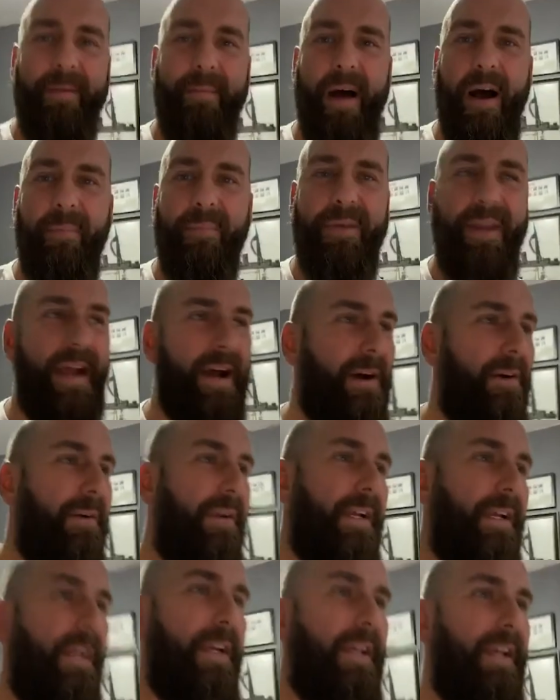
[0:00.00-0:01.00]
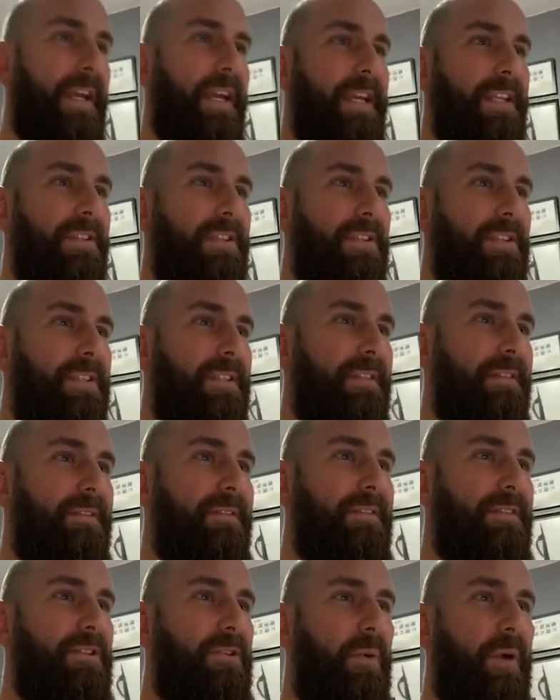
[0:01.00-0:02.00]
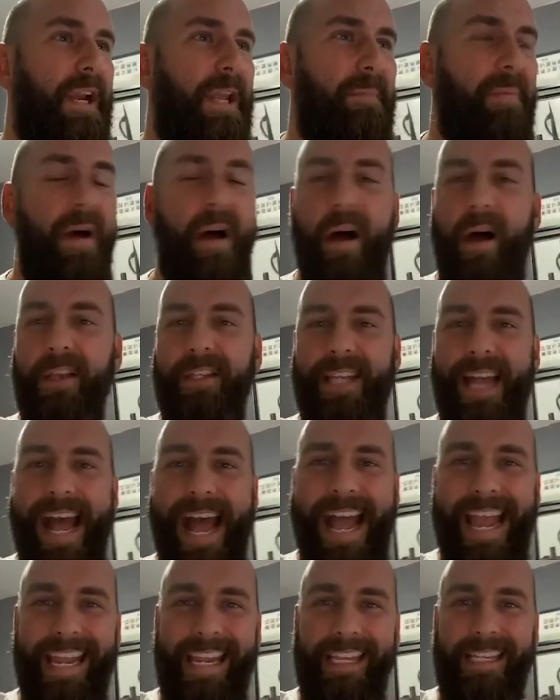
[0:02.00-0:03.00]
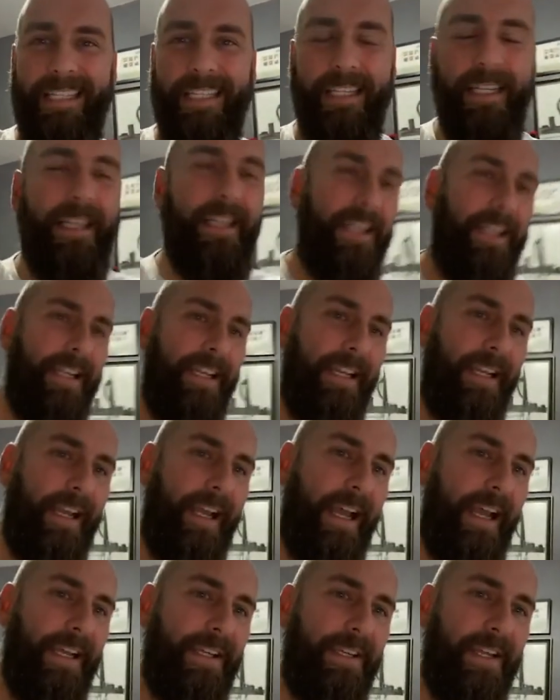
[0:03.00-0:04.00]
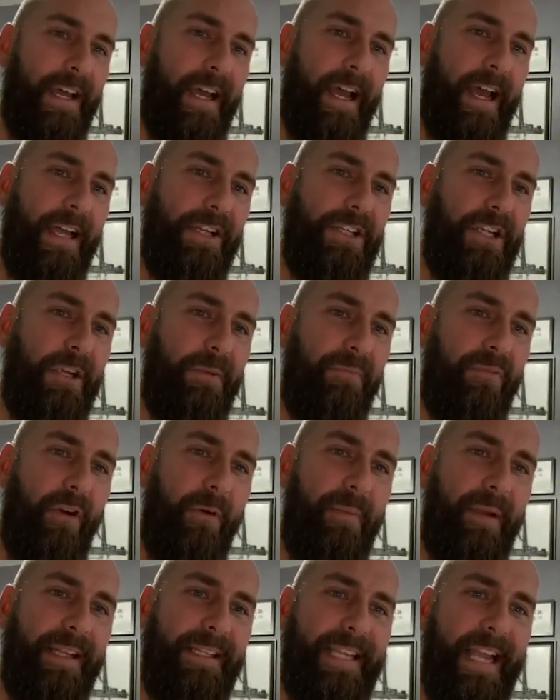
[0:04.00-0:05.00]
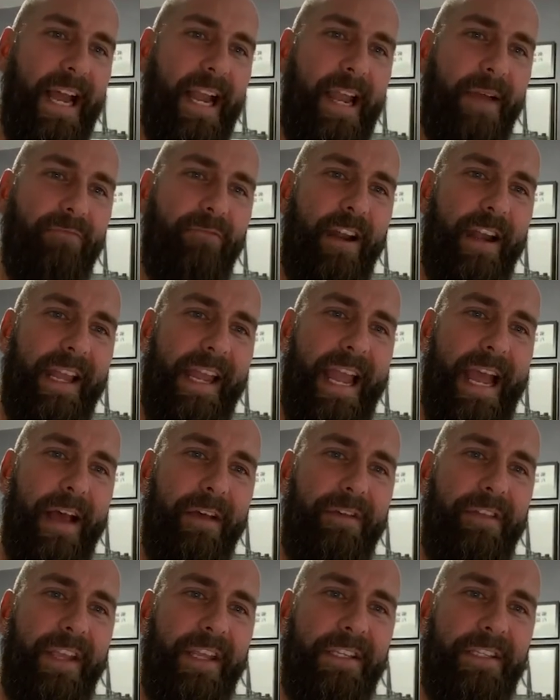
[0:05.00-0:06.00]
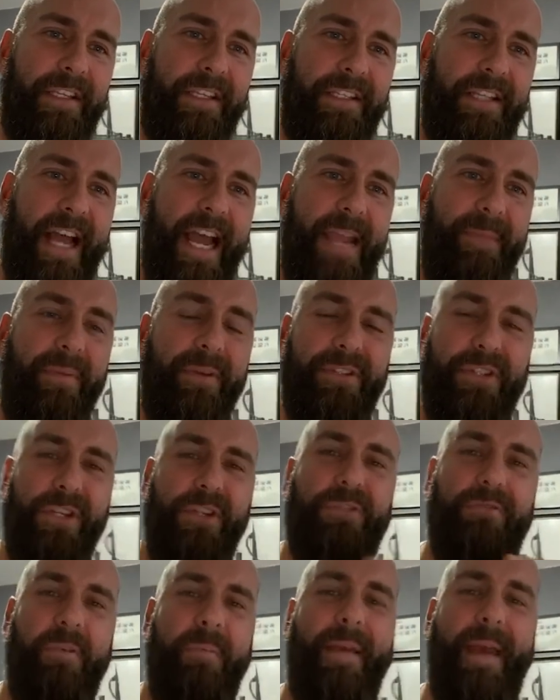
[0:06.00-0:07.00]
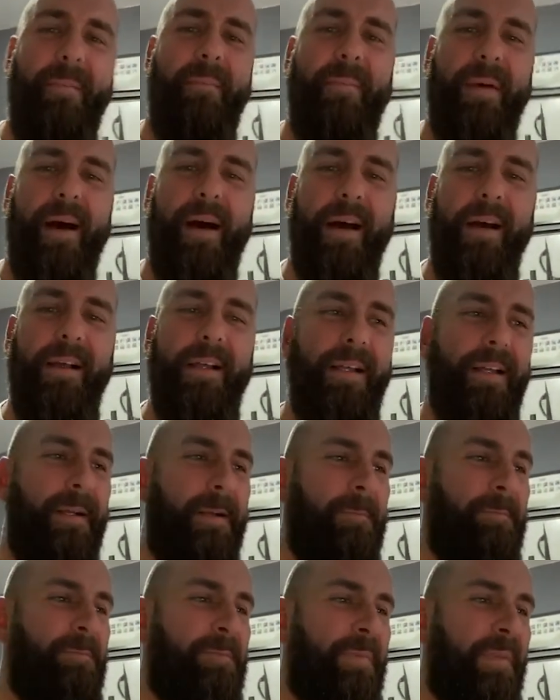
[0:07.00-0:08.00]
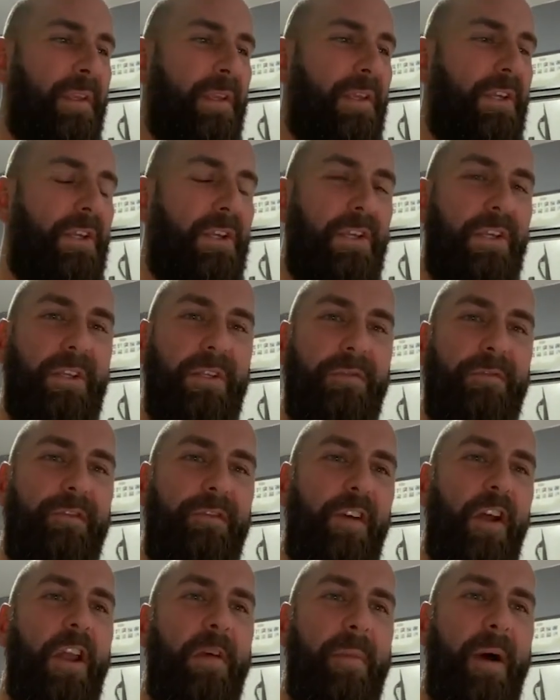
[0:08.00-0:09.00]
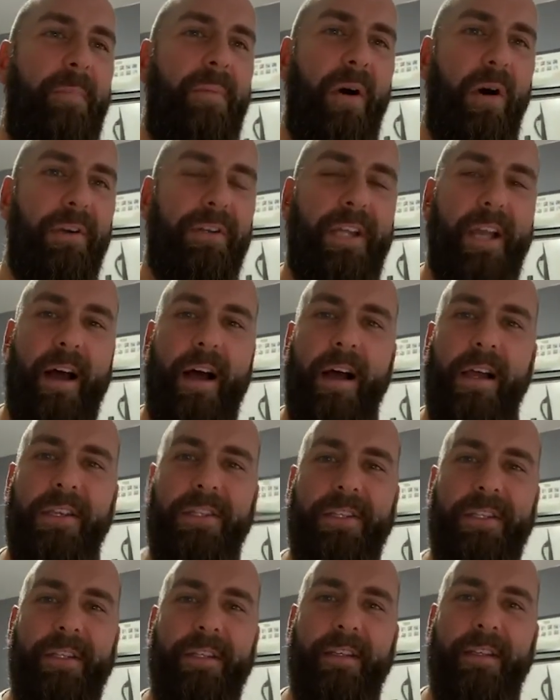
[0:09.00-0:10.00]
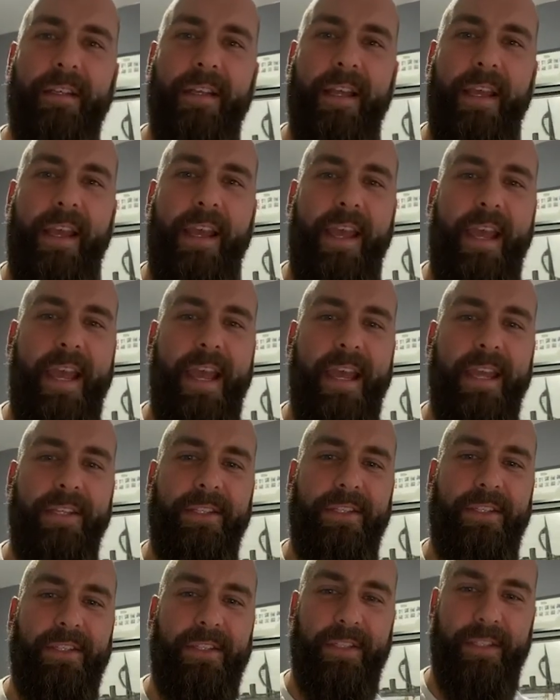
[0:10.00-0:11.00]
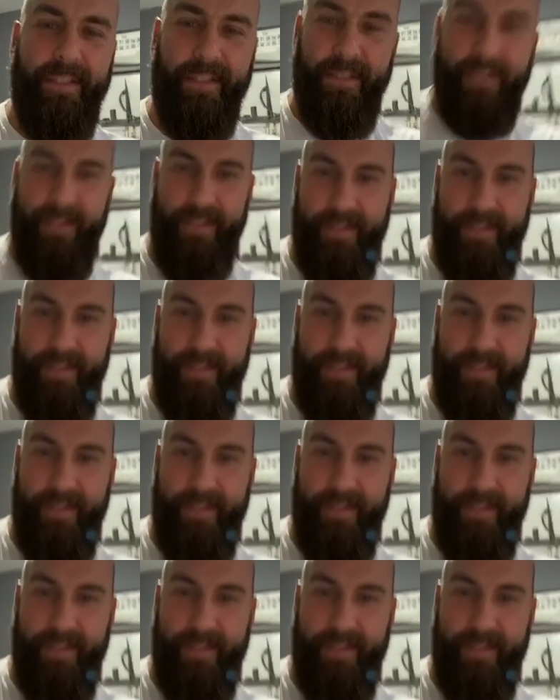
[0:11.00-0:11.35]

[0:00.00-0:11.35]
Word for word: them up now. It's 20 past eight. And uh, as you can probably tell, I'm running out of things to say. But just remember, follow my podcast. It's